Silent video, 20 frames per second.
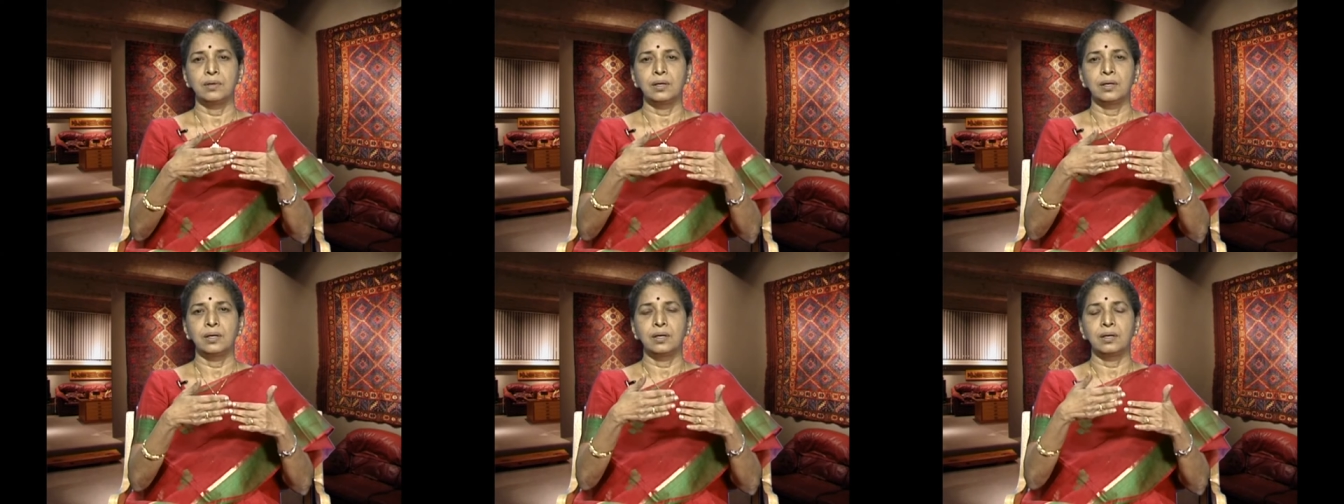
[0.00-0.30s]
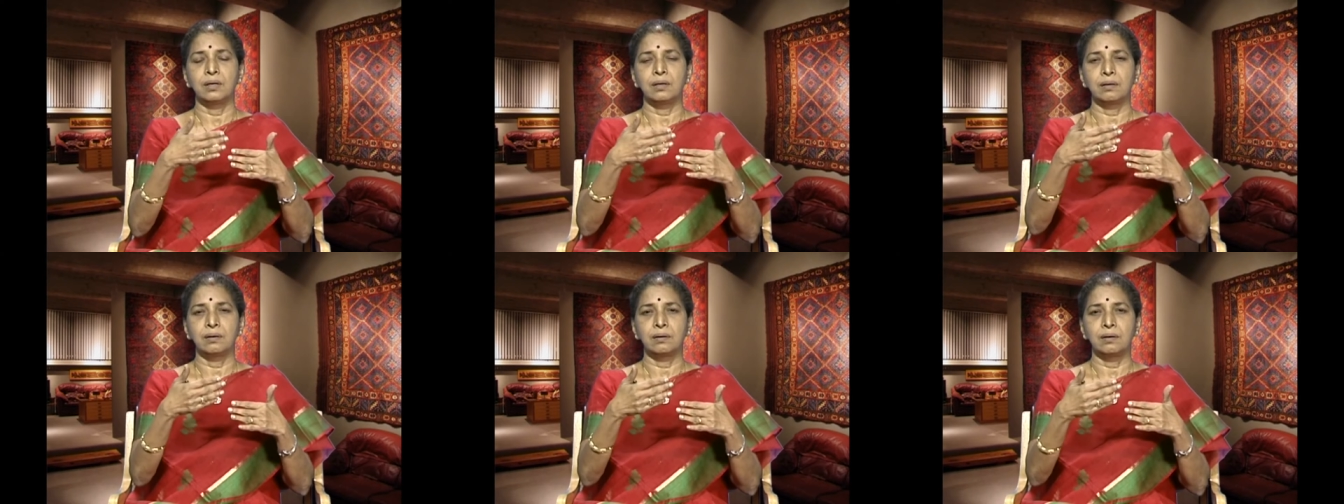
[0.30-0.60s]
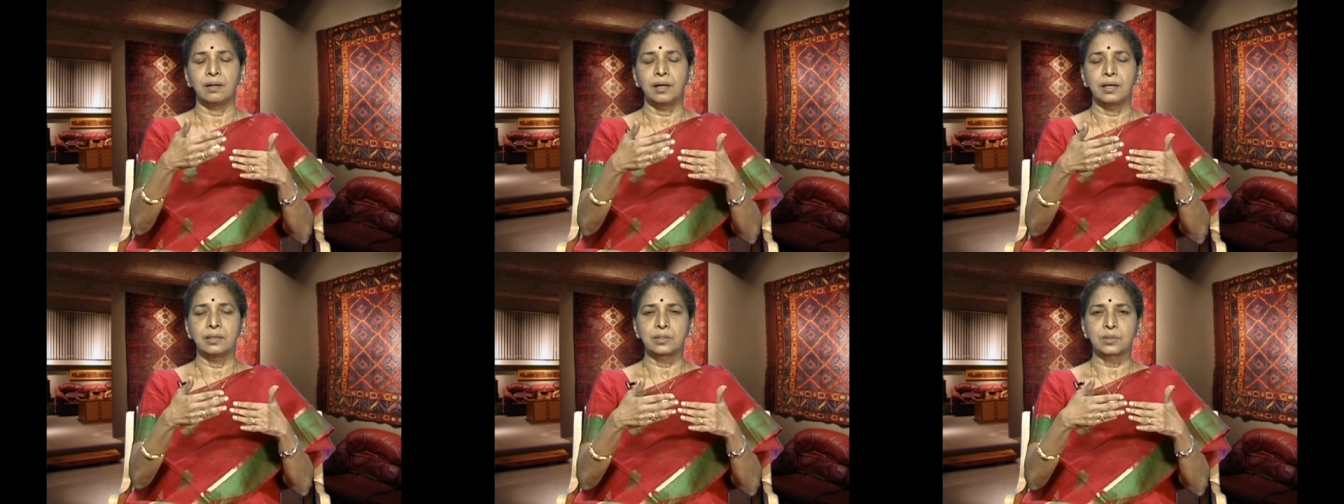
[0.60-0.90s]
uh,
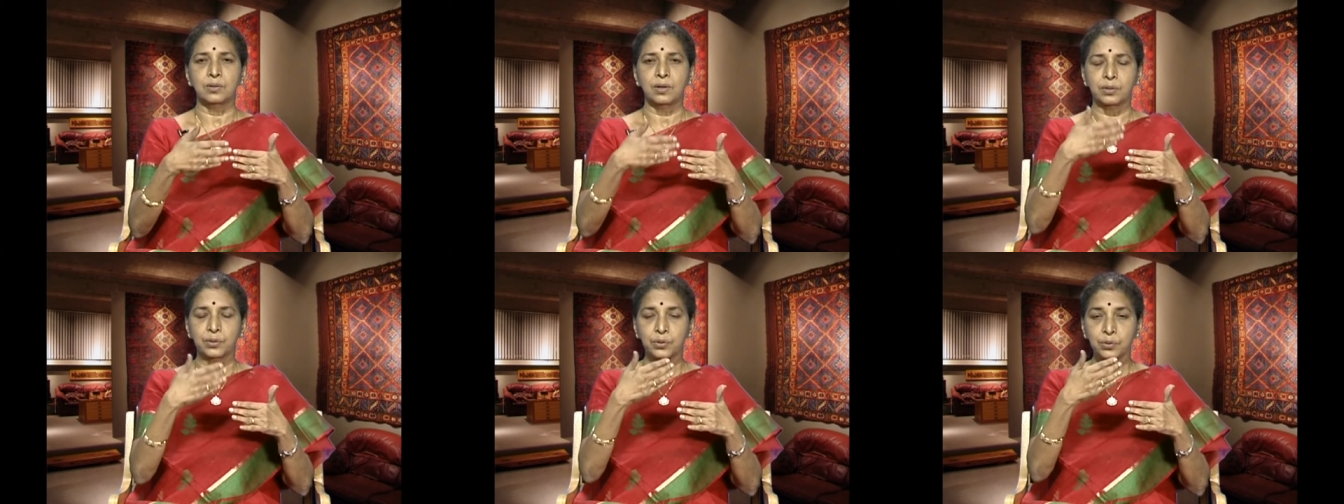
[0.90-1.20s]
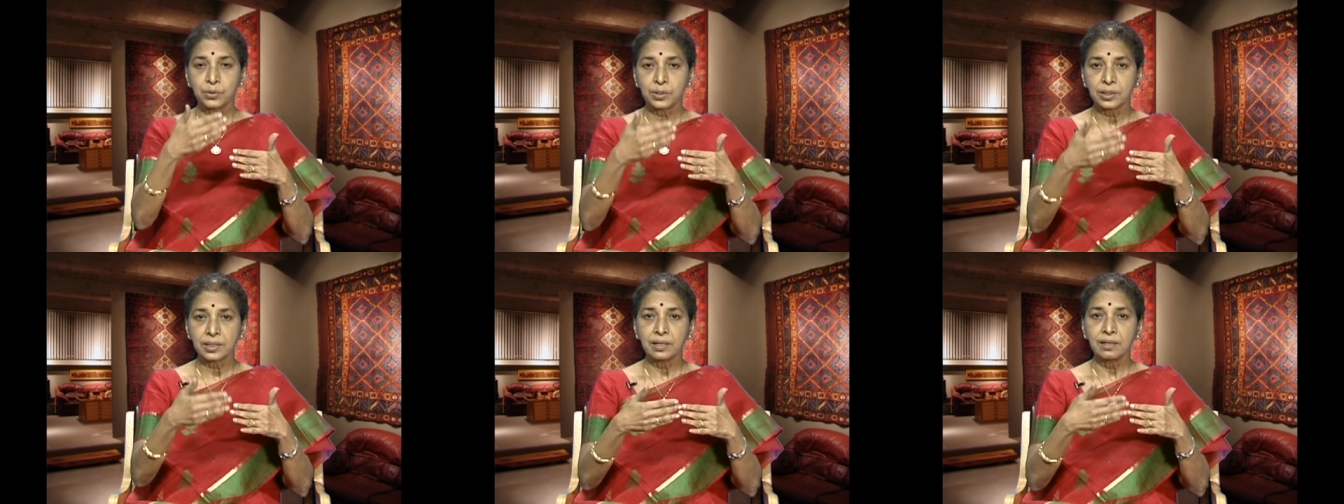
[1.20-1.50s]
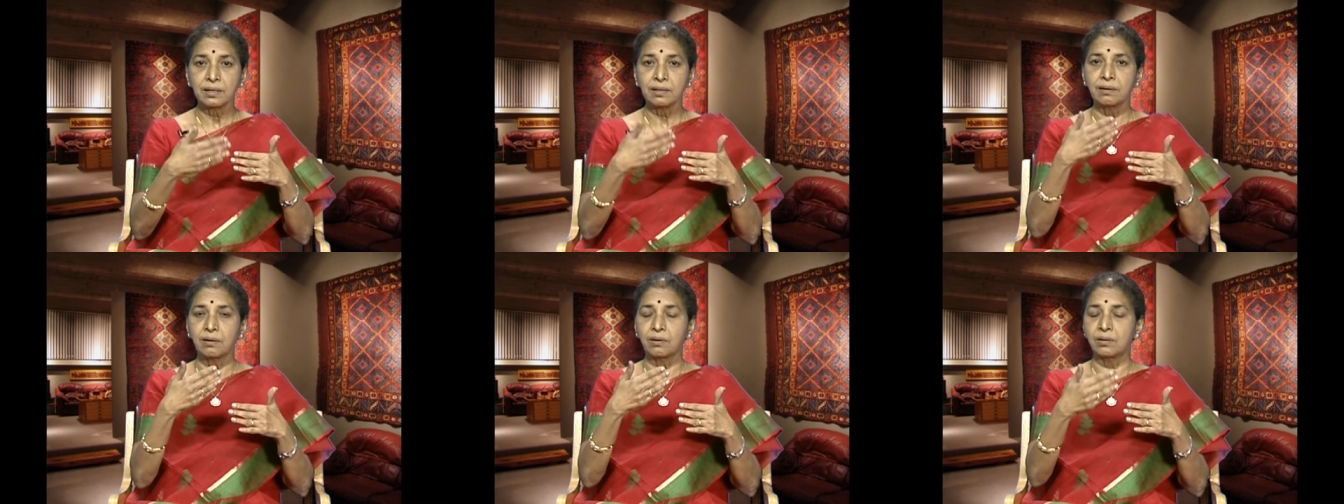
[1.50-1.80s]
natural cuticle
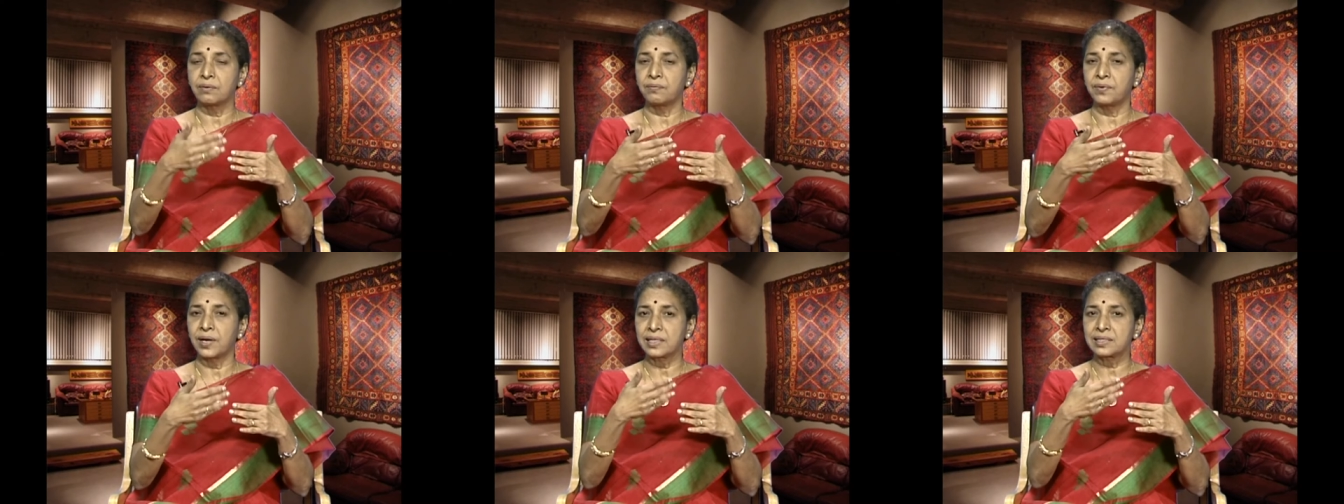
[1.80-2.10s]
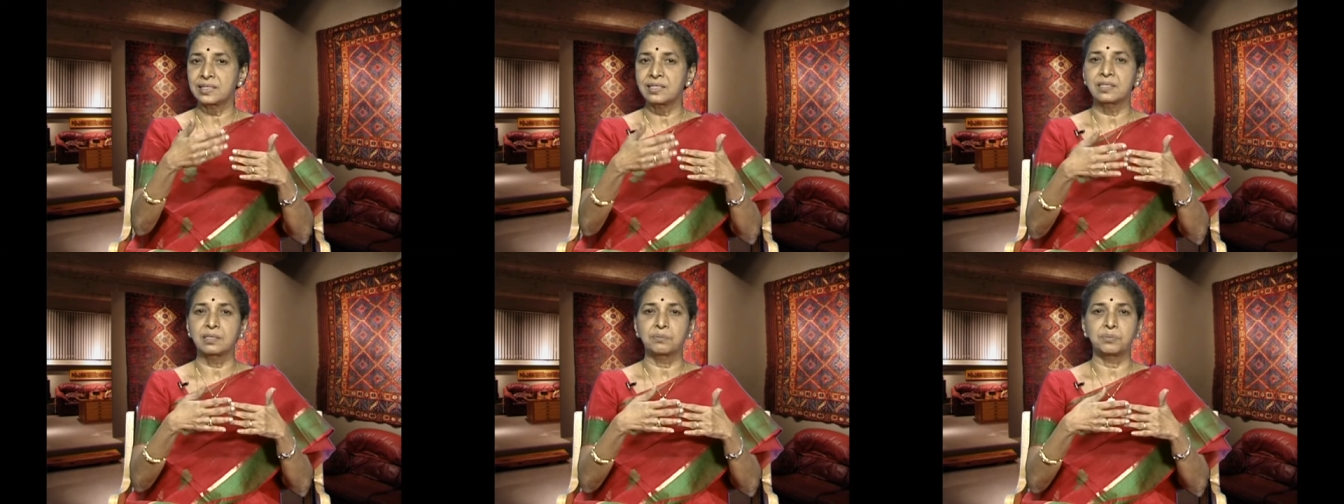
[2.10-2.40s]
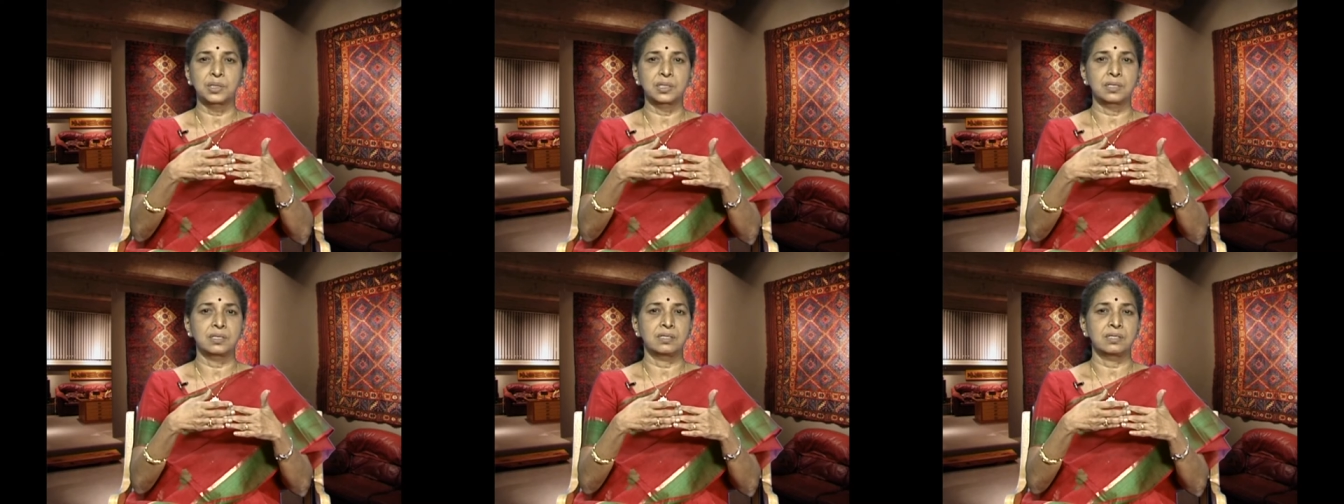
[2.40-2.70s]
or the waxy
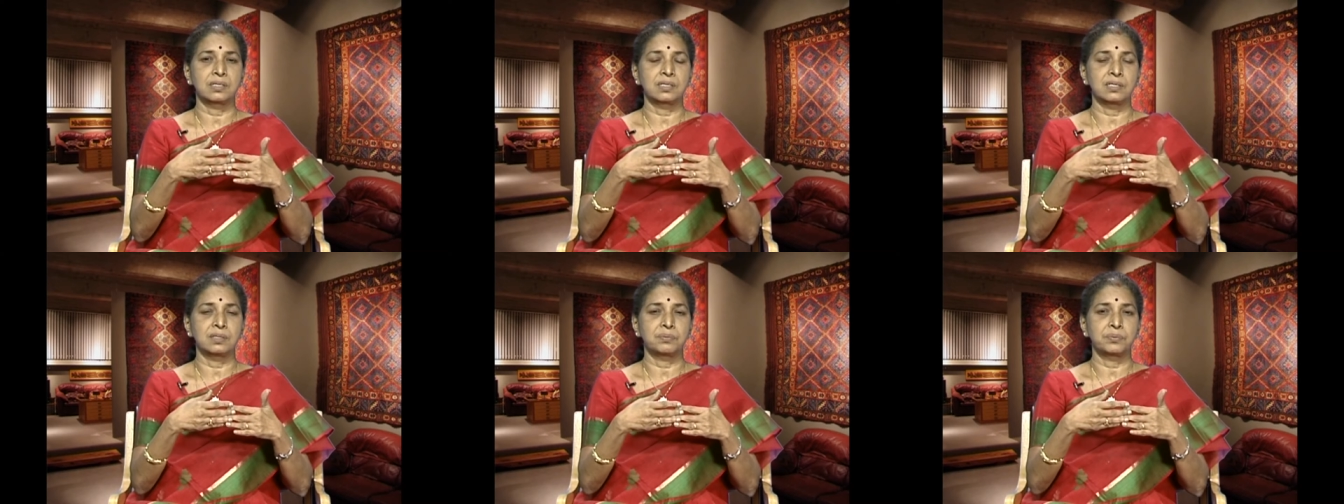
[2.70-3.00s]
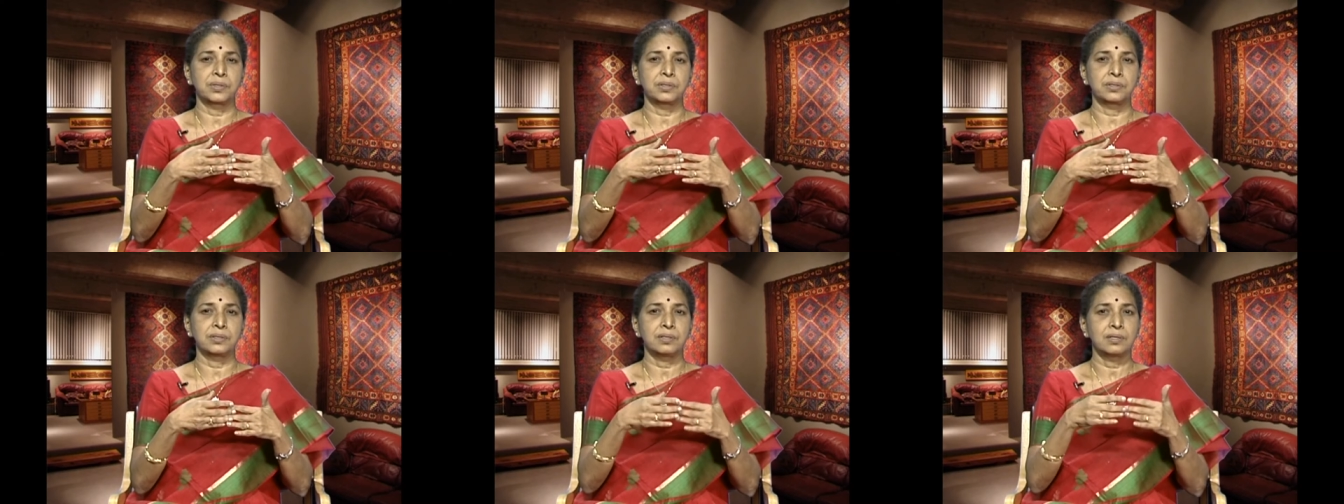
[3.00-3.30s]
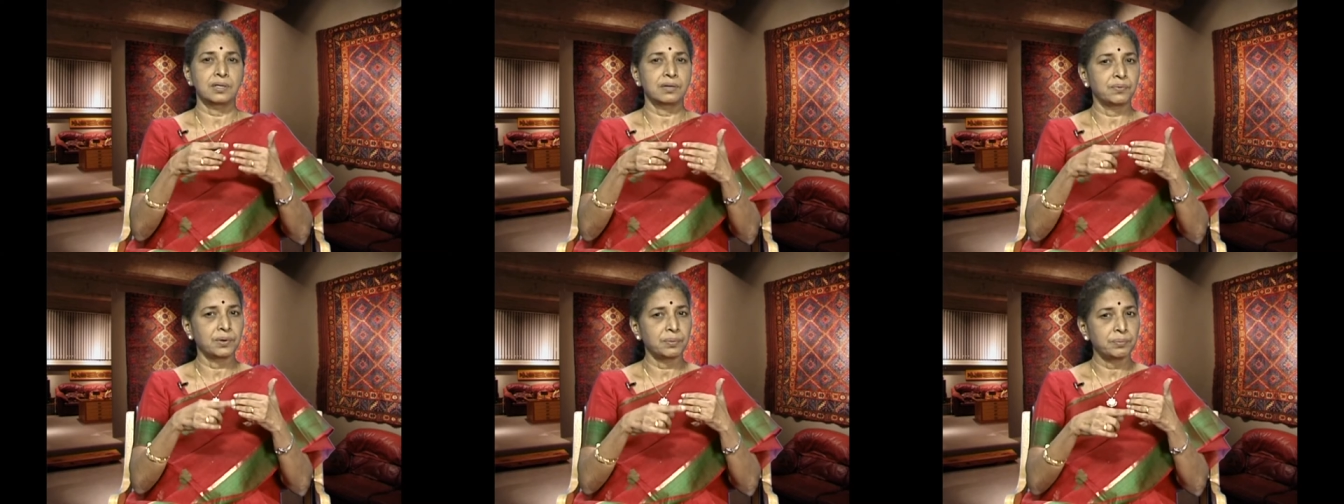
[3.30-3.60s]
substance that is present
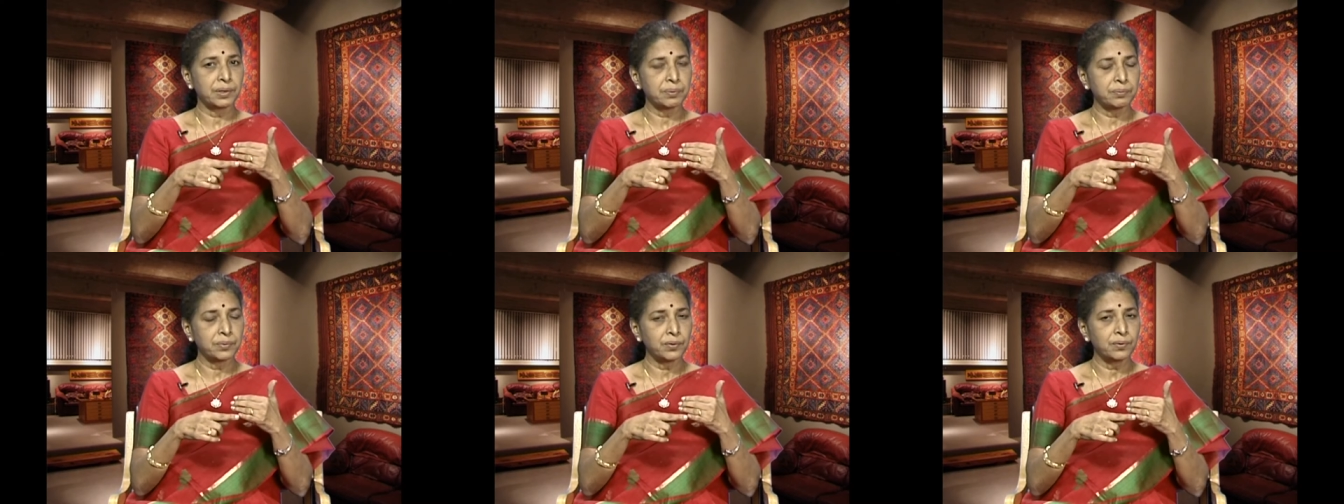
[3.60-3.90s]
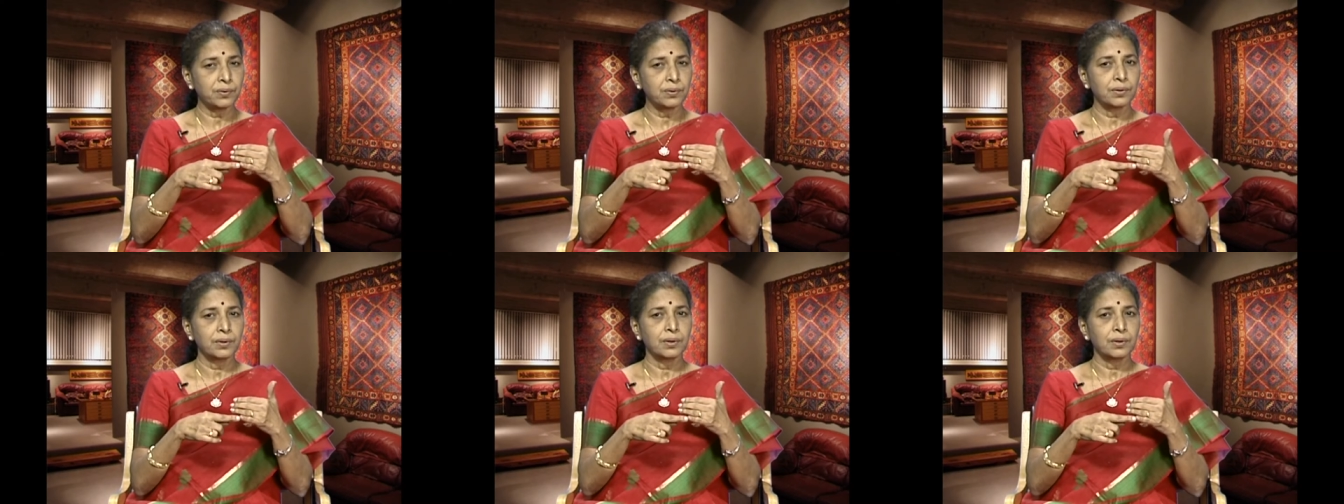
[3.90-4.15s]
that will be removed